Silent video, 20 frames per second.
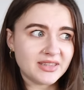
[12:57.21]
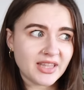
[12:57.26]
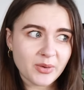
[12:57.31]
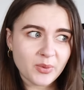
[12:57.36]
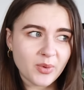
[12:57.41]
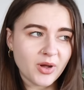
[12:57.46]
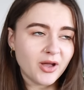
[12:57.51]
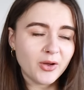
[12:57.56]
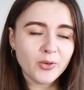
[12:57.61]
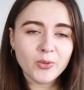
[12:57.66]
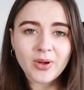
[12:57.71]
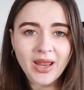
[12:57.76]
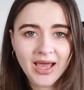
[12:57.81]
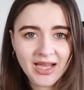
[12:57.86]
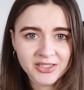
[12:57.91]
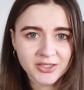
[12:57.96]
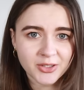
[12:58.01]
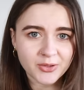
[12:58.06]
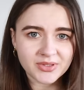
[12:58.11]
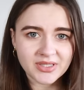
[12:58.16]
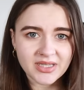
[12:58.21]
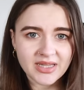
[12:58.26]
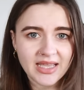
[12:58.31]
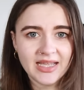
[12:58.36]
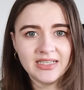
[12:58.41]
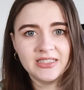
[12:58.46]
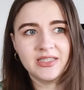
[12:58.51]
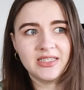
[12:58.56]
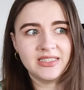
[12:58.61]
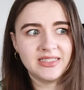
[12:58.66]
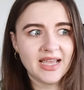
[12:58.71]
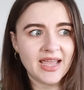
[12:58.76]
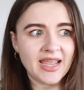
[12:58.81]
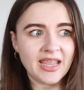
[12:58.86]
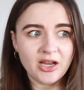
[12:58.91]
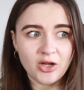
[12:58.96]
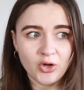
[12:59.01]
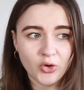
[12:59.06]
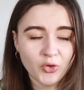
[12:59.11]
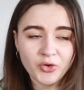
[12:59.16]
They were all adults at the end of the day,
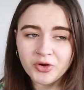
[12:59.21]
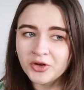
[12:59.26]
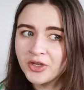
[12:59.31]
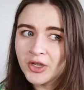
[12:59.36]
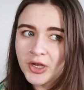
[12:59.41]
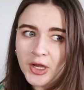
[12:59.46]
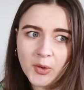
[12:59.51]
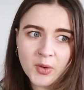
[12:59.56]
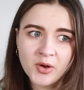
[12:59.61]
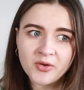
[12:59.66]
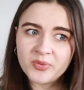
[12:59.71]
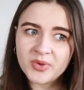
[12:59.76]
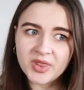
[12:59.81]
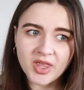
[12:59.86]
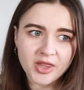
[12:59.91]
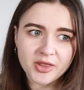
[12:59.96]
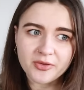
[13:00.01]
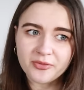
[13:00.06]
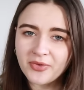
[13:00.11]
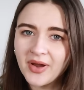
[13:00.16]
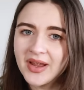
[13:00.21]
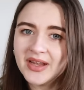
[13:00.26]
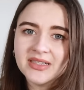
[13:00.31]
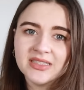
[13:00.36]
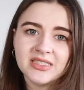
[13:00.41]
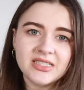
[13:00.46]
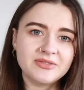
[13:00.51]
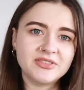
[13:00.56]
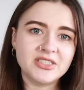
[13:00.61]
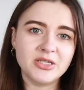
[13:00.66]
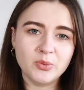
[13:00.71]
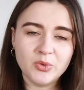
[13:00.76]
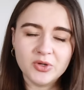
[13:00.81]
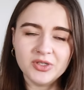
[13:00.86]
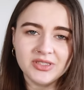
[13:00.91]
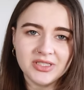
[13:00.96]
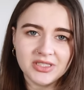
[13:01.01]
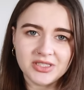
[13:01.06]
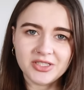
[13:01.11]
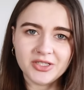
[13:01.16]
and Lauren could go off with other friends if she
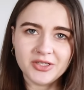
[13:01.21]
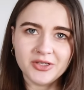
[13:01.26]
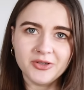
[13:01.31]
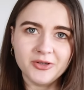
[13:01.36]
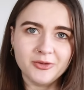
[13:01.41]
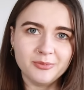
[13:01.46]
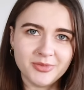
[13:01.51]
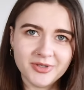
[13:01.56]
wanted to,